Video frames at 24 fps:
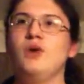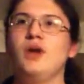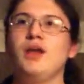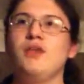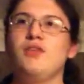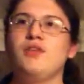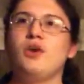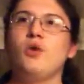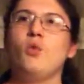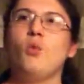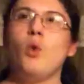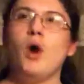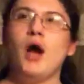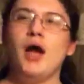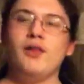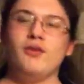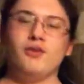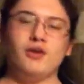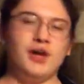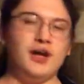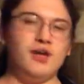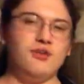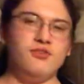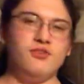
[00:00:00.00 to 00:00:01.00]
and I think
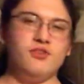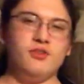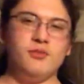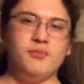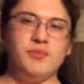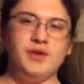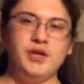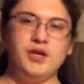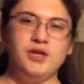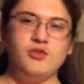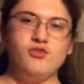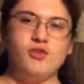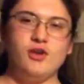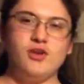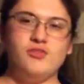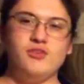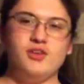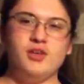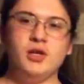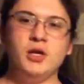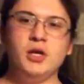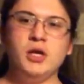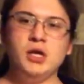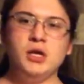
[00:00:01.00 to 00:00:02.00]
Weiler has something
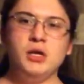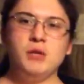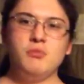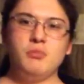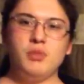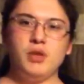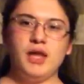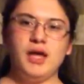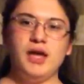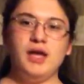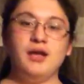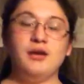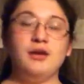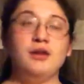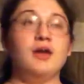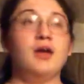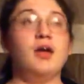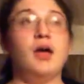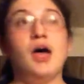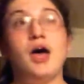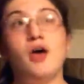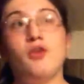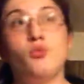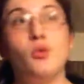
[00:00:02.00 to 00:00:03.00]
interesting planned
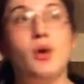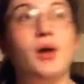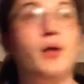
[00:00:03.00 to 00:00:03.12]
as